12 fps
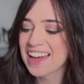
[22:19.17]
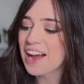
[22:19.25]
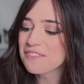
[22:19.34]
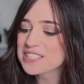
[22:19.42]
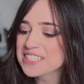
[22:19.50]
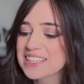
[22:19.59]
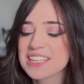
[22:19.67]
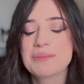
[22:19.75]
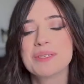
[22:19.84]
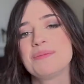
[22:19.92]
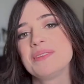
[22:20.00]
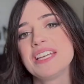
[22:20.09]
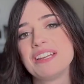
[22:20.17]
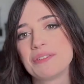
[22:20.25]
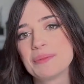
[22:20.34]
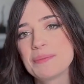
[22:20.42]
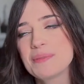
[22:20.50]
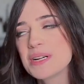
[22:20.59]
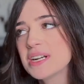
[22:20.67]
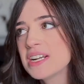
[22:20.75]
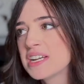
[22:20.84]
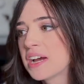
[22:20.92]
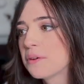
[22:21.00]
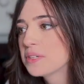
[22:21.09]
I wasn't going to be mean, remember?
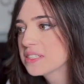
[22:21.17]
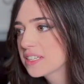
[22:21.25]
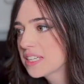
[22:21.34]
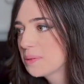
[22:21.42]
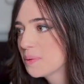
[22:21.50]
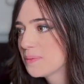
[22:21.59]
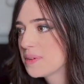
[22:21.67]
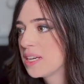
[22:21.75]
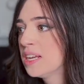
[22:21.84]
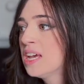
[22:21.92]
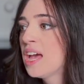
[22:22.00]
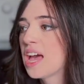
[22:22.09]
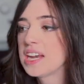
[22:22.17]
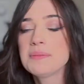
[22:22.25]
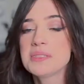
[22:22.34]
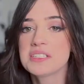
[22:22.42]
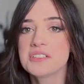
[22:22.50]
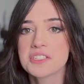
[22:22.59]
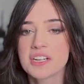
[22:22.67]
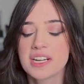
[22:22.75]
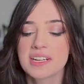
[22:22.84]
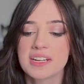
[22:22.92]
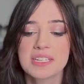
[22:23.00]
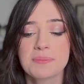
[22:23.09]
I wasn't going to be mean. And I'm still trying
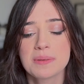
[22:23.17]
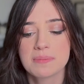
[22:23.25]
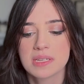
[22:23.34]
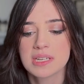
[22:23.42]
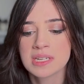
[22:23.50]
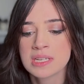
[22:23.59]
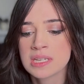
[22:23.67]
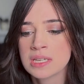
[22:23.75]
not to be mean.